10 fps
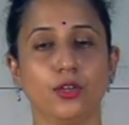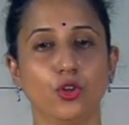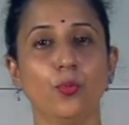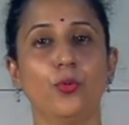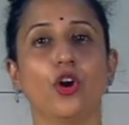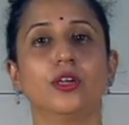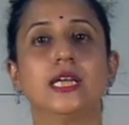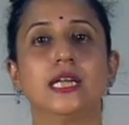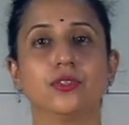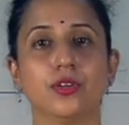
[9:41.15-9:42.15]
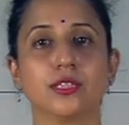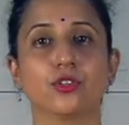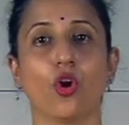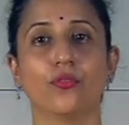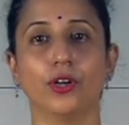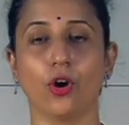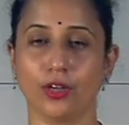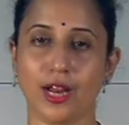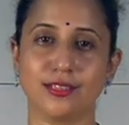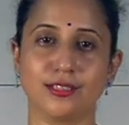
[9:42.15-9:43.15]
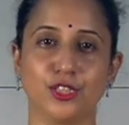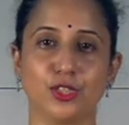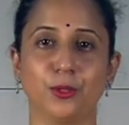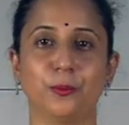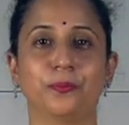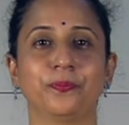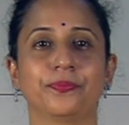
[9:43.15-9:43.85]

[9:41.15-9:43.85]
you know, broader interest of the organization.